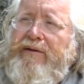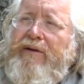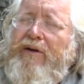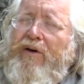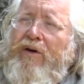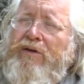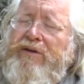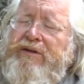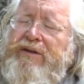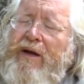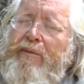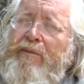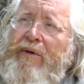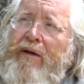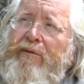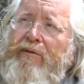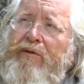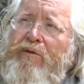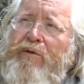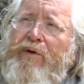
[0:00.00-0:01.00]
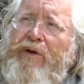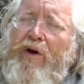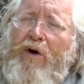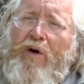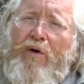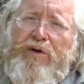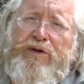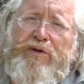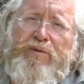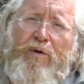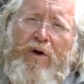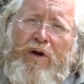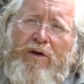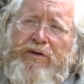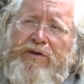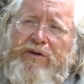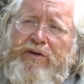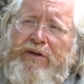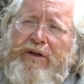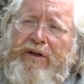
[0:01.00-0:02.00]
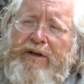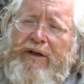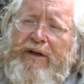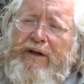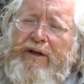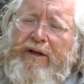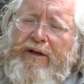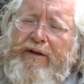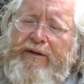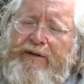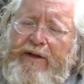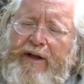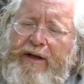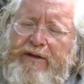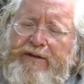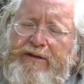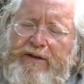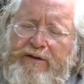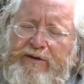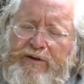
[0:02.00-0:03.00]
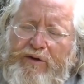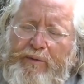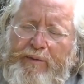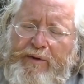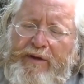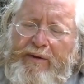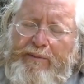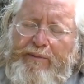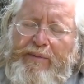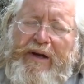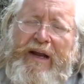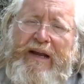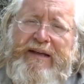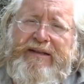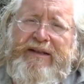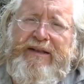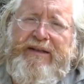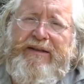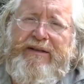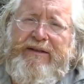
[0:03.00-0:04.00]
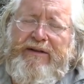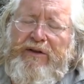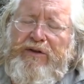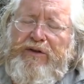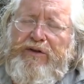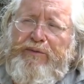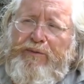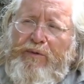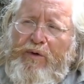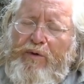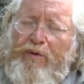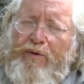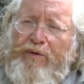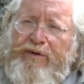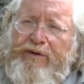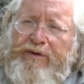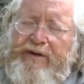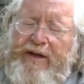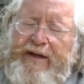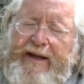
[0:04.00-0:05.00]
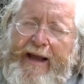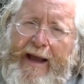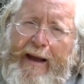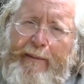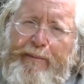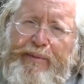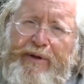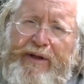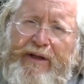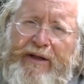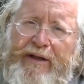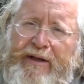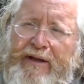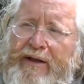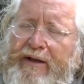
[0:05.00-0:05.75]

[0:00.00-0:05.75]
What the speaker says: On some level we always want things just to be pleasant and smooth and happy.